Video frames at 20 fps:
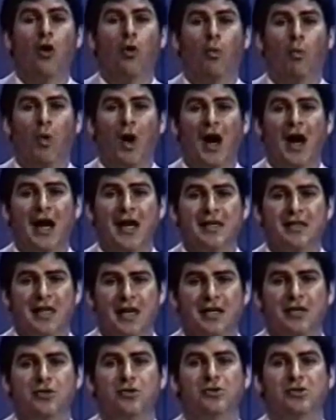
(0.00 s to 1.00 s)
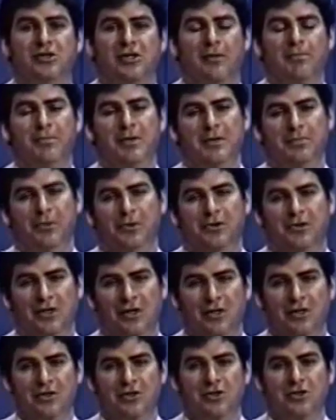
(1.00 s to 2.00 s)
Why then do some people
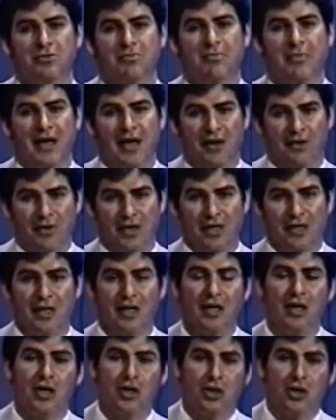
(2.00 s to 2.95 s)
turn to Mary